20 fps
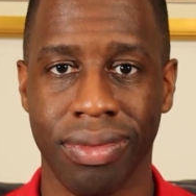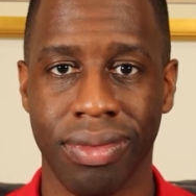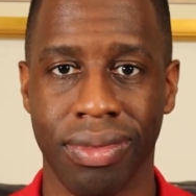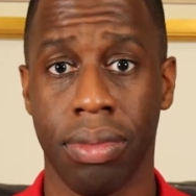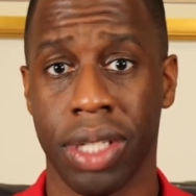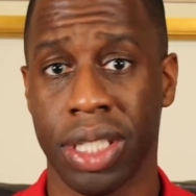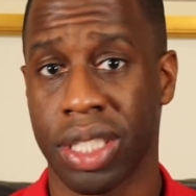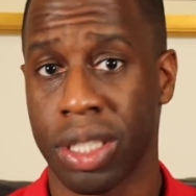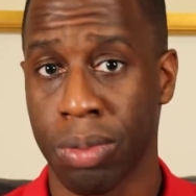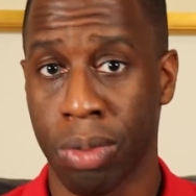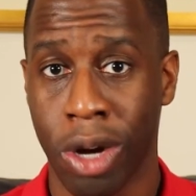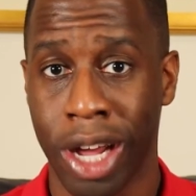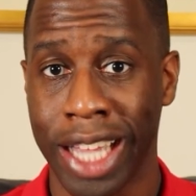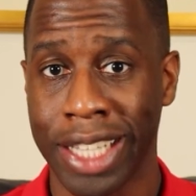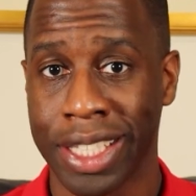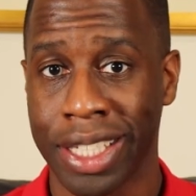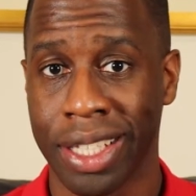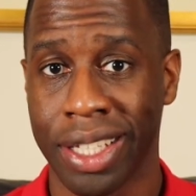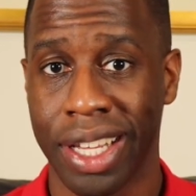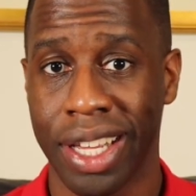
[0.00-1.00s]
But
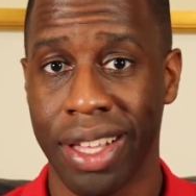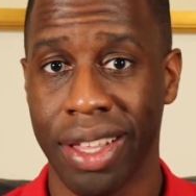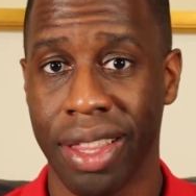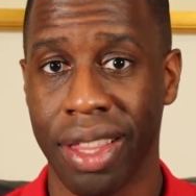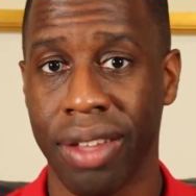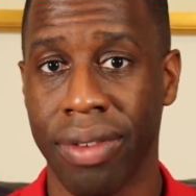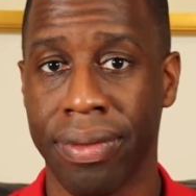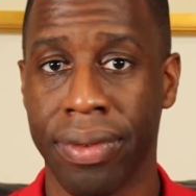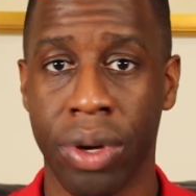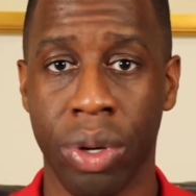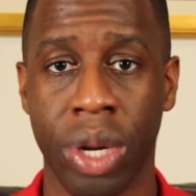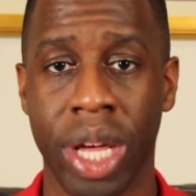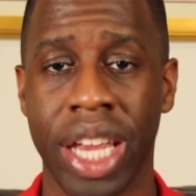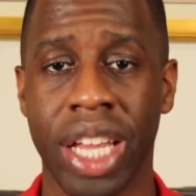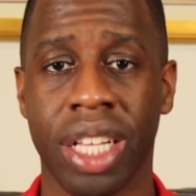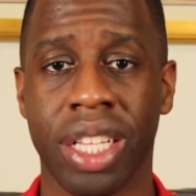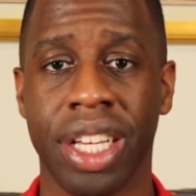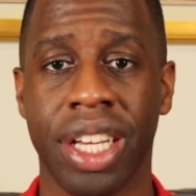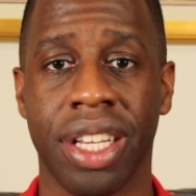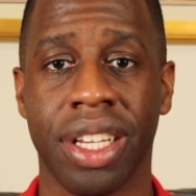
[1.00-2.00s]
surprisingly, the
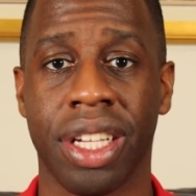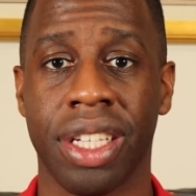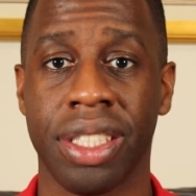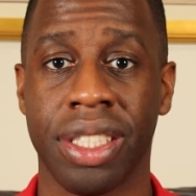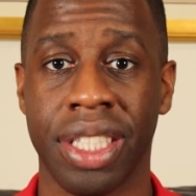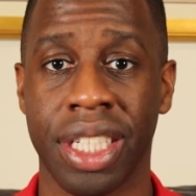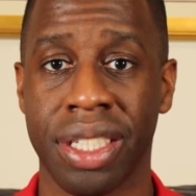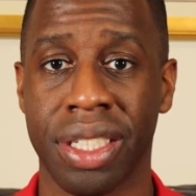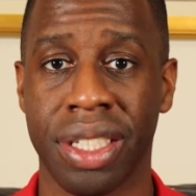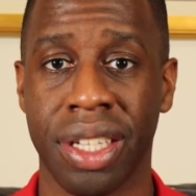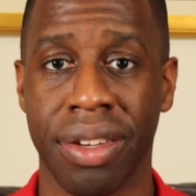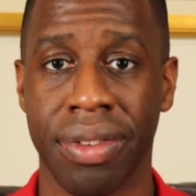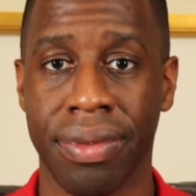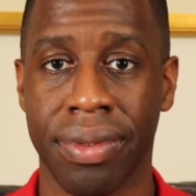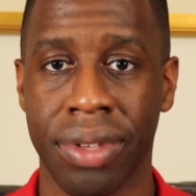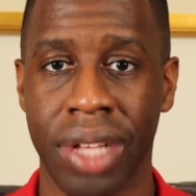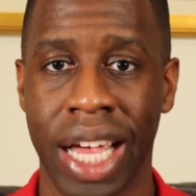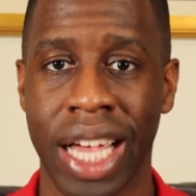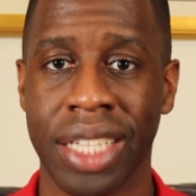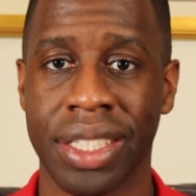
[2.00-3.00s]
phonetically inconsistent
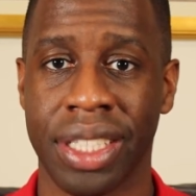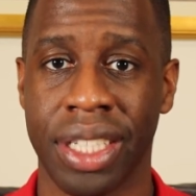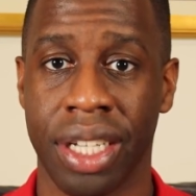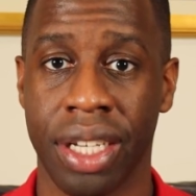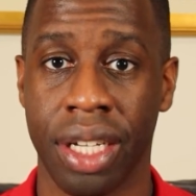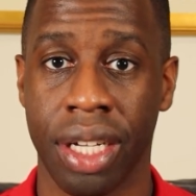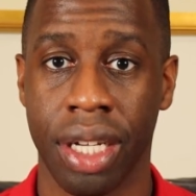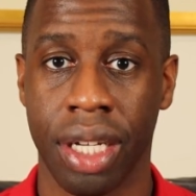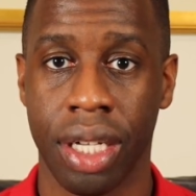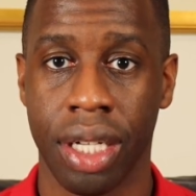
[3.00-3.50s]
flaccid